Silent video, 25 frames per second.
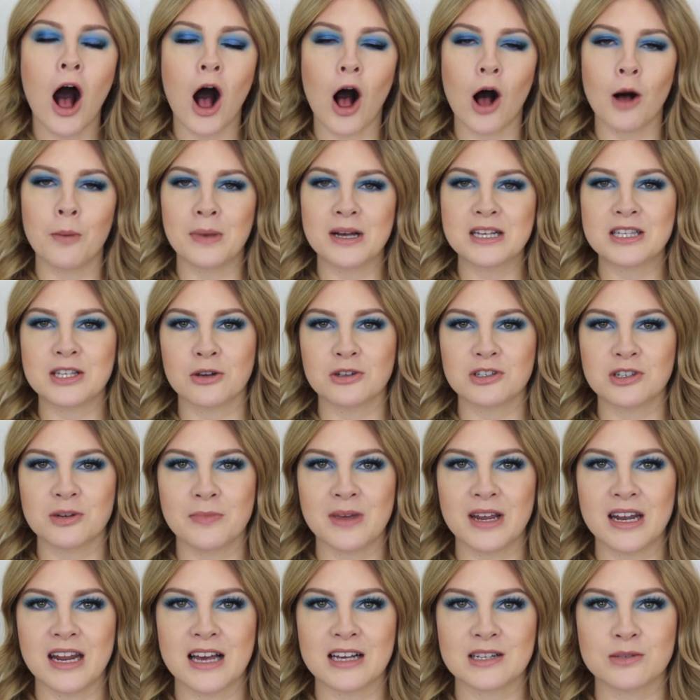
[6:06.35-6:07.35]
All my social
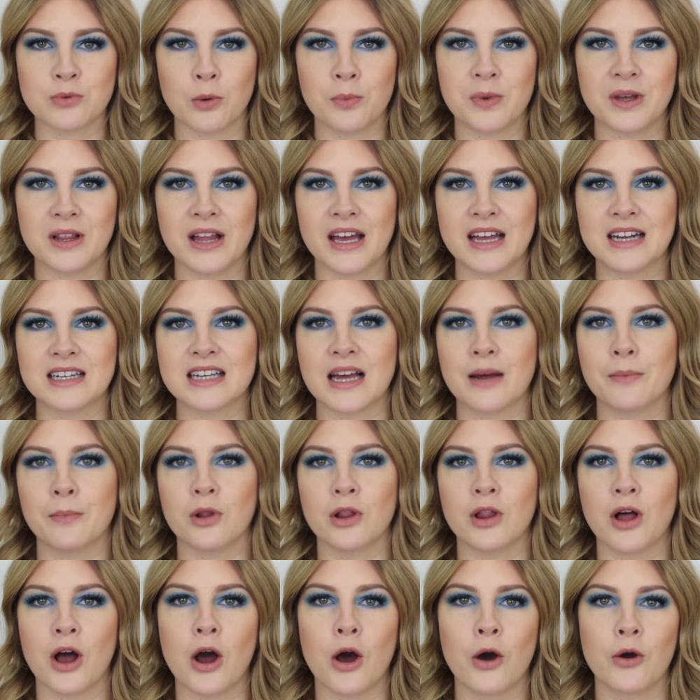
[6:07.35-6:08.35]
medias will be linked down
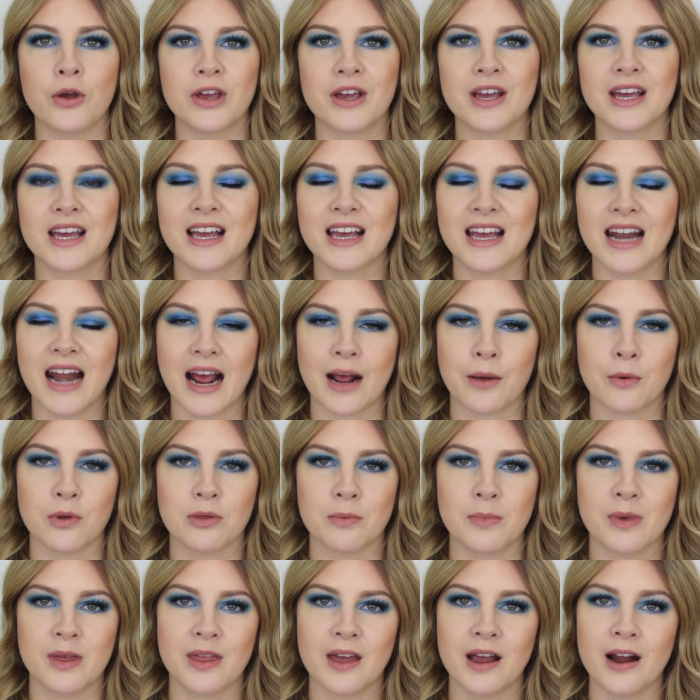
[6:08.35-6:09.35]
below. You can connect
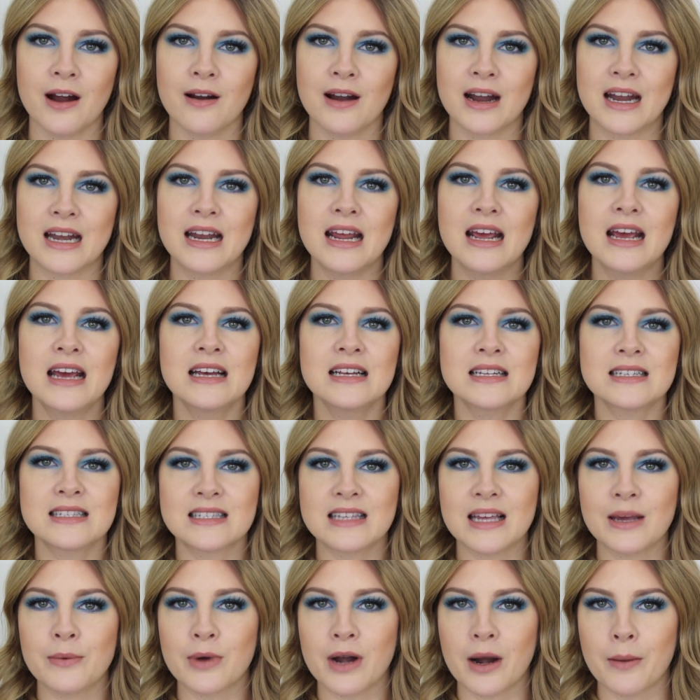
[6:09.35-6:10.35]
with me there and
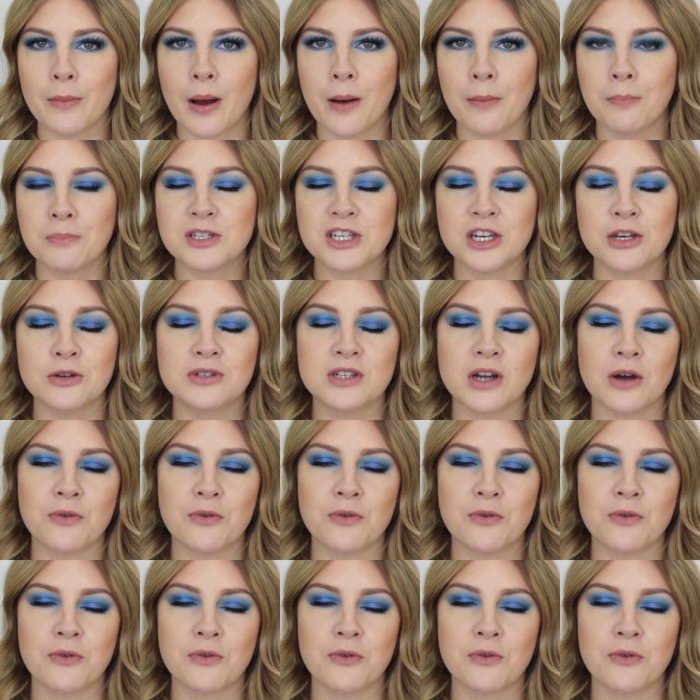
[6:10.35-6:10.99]
see what I'm up to.